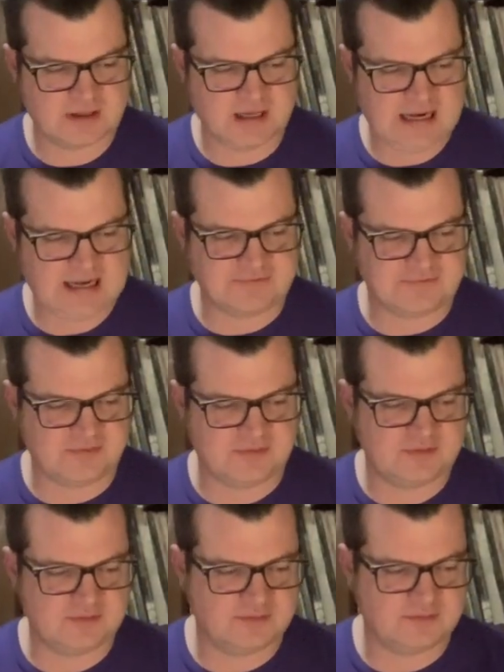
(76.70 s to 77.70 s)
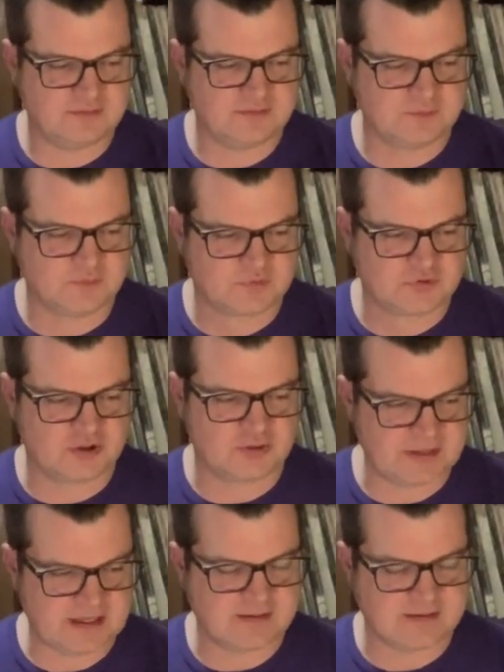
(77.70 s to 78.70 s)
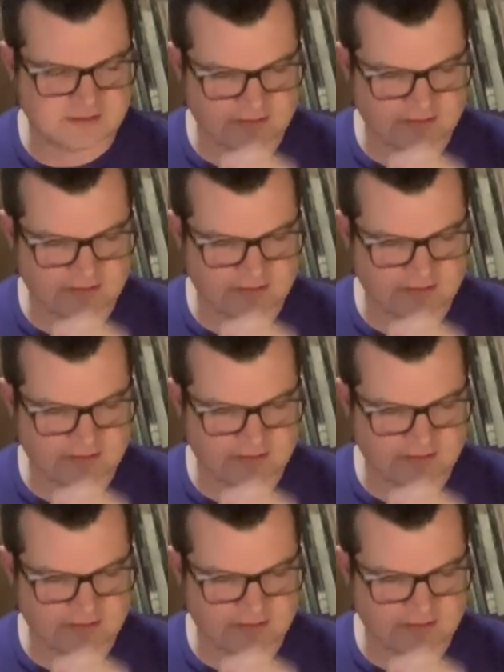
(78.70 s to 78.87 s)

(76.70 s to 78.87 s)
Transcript: I've sort of been